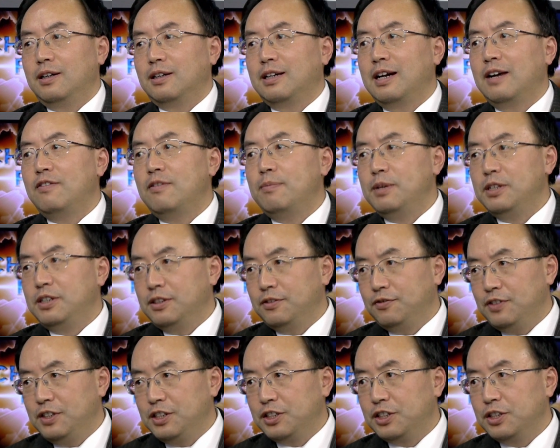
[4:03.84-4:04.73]
government
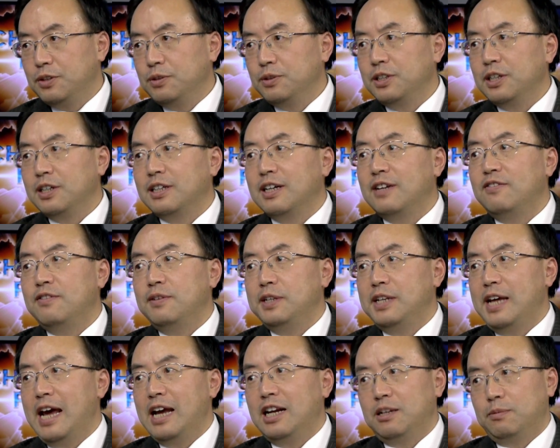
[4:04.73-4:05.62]
officials and
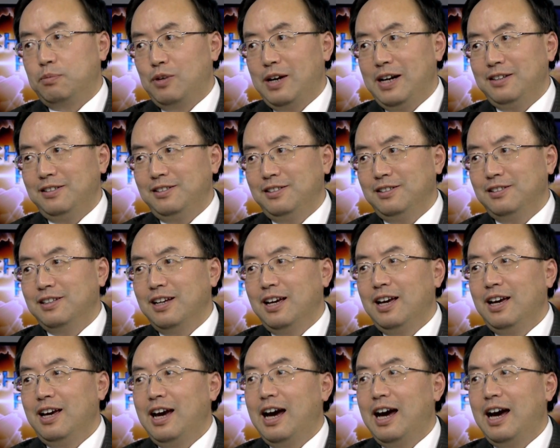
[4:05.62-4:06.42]
government enterprises.